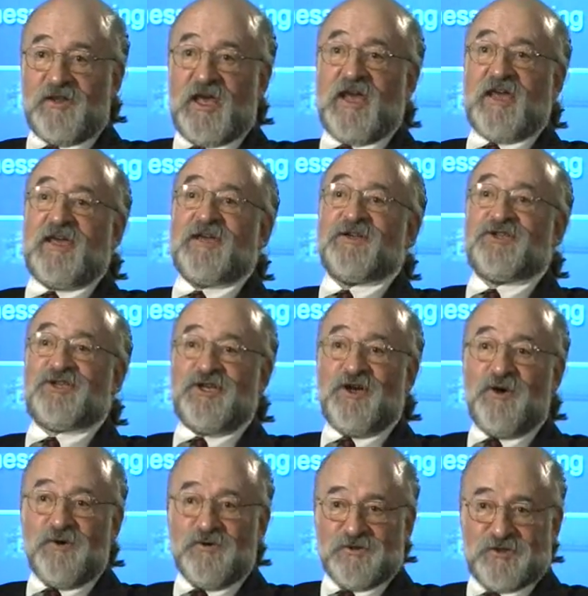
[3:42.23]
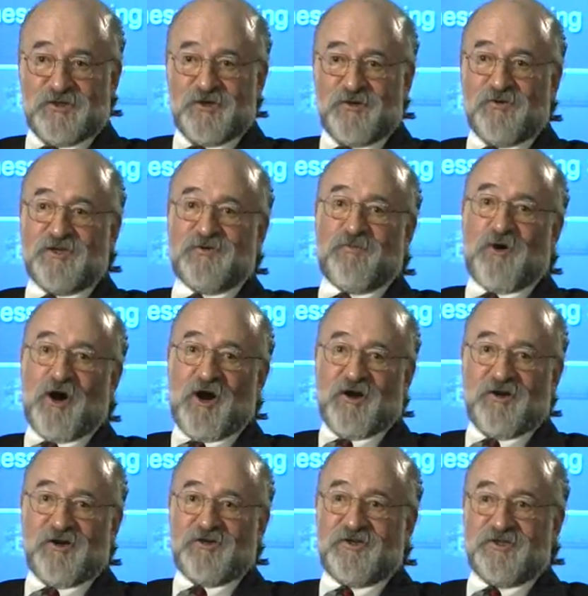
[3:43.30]
They can choose which
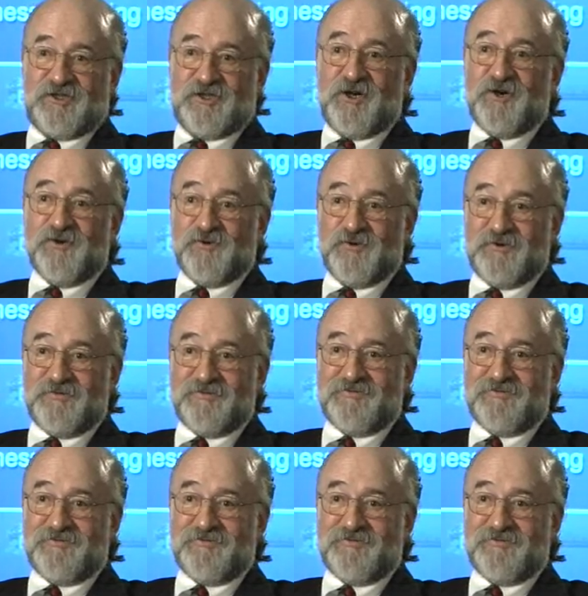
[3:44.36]
partner to sue.